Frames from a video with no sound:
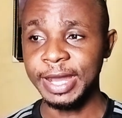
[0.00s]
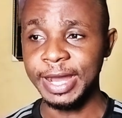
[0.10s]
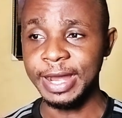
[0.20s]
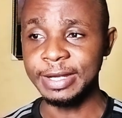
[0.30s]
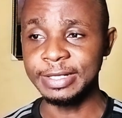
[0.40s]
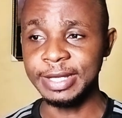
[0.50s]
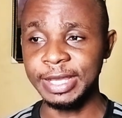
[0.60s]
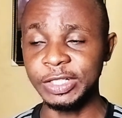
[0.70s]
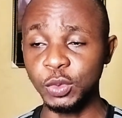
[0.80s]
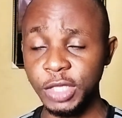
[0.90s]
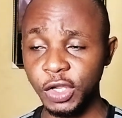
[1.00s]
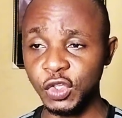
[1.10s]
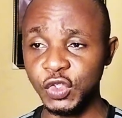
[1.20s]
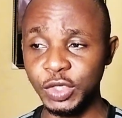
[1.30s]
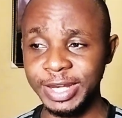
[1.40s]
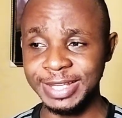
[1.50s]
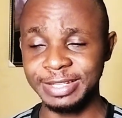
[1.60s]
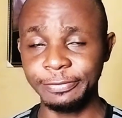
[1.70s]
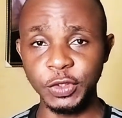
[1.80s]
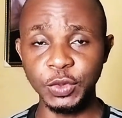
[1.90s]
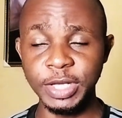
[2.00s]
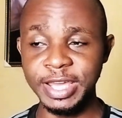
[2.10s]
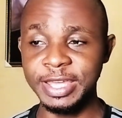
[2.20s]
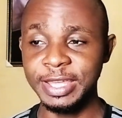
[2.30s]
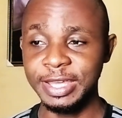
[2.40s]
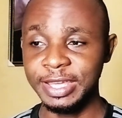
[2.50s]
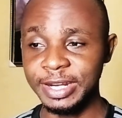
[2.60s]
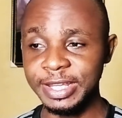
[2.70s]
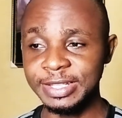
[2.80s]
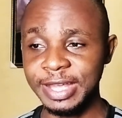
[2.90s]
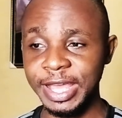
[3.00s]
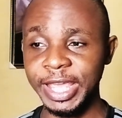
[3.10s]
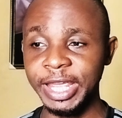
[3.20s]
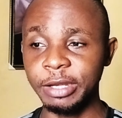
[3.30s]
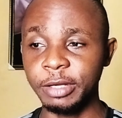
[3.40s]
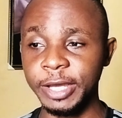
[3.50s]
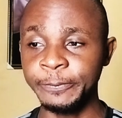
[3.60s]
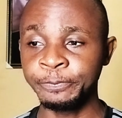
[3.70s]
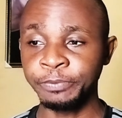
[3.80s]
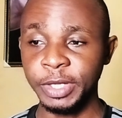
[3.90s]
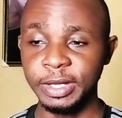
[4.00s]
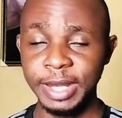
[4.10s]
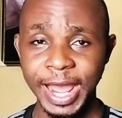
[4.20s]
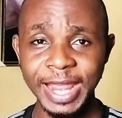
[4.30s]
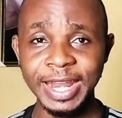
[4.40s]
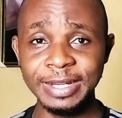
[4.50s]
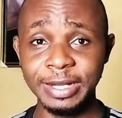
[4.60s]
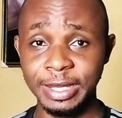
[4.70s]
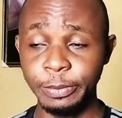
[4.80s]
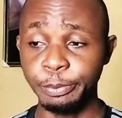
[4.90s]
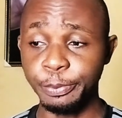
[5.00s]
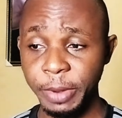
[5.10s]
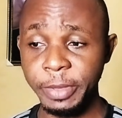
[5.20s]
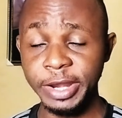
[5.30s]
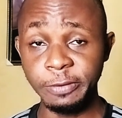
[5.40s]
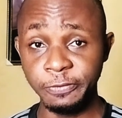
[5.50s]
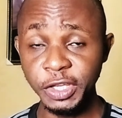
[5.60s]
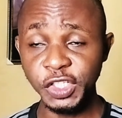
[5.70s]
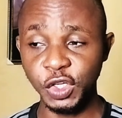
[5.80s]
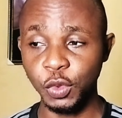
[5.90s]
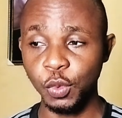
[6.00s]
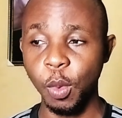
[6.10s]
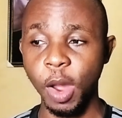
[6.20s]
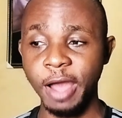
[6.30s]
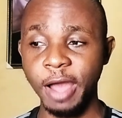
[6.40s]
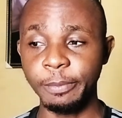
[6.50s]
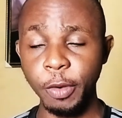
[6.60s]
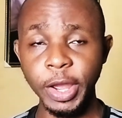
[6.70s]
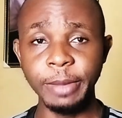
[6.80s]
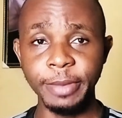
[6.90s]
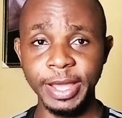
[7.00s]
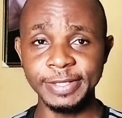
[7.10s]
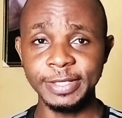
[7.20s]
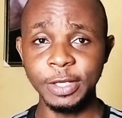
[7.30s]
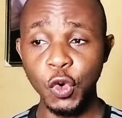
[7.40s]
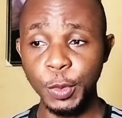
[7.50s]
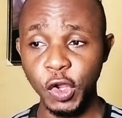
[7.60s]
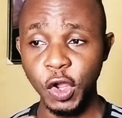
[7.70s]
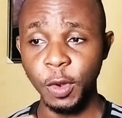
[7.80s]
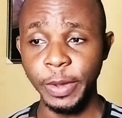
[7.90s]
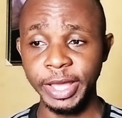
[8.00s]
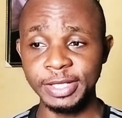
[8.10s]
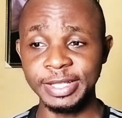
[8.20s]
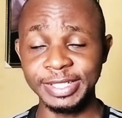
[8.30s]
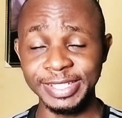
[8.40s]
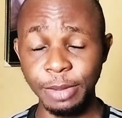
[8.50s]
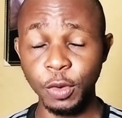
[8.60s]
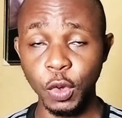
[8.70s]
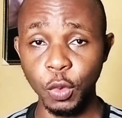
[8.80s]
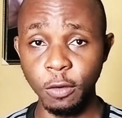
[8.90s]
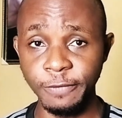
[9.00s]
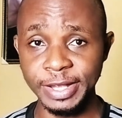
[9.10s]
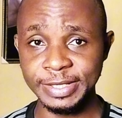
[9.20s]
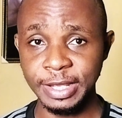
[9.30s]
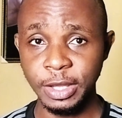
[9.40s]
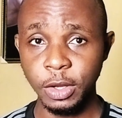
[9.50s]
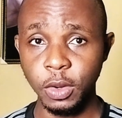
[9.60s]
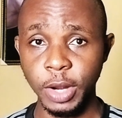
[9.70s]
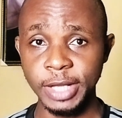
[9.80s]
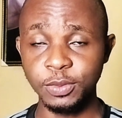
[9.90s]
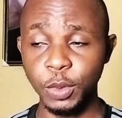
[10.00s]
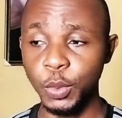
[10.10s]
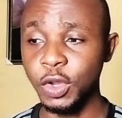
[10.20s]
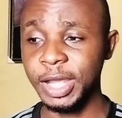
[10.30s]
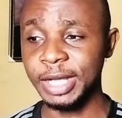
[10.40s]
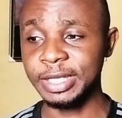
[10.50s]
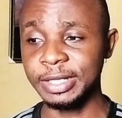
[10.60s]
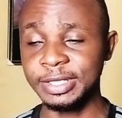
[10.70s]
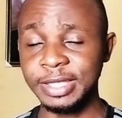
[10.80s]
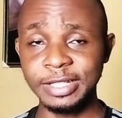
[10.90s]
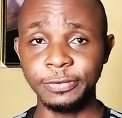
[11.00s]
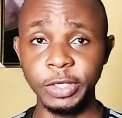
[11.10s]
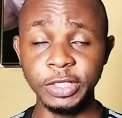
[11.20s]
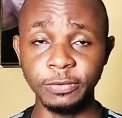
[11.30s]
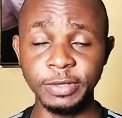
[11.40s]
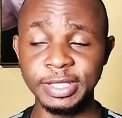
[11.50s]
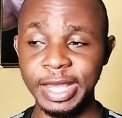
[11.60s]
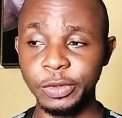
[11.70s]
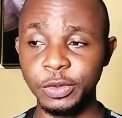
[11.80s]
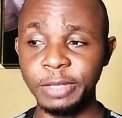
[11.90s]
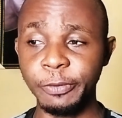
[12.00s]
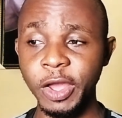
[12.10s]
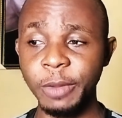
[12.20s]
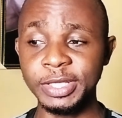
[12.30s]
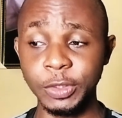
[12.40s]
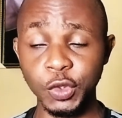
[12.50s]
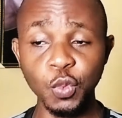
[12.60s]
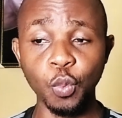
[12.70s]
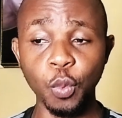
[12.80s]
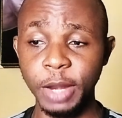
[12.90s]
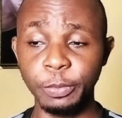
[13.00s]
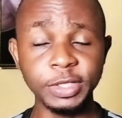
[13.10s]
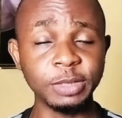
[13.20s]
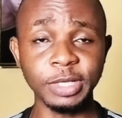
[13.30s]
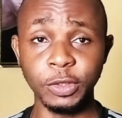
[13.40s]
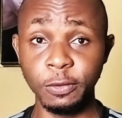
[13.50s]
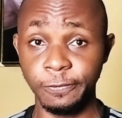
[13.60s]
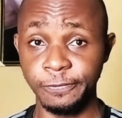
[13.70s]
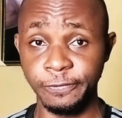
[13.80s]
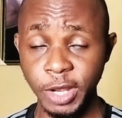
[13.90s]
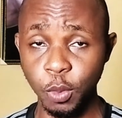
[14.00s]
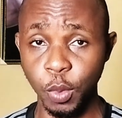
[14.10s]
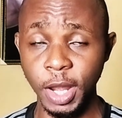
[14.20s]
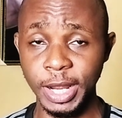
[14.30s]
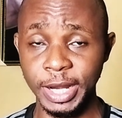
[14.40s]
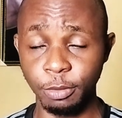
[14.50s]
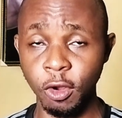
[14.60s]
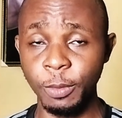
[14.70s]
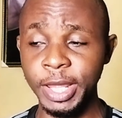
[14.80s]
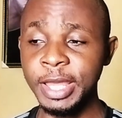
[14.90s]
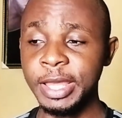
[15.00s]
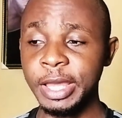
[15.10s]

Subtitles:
And it will take us to the next for today. It is in Ireland Premier Division, where we have Bohemians who will be coming up against the Shamrock Rovers. All right, when we look at stats for each of these sides, we see Bohemians are doing well. Both teams are doing very well at the moment.